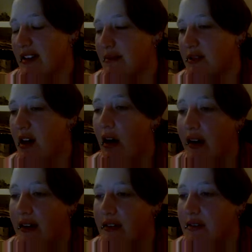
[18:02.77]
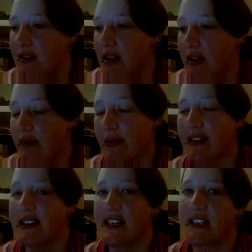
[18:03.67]
because I'm tired from
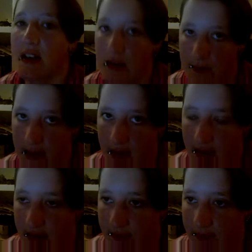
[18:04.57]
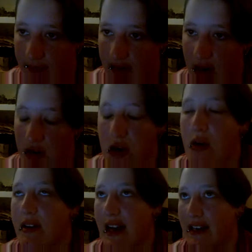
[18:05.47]
getting sunburnt,
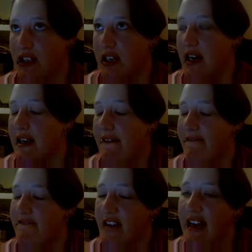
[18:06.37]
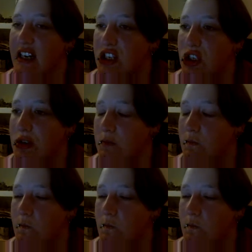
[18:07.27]
not catching any fish,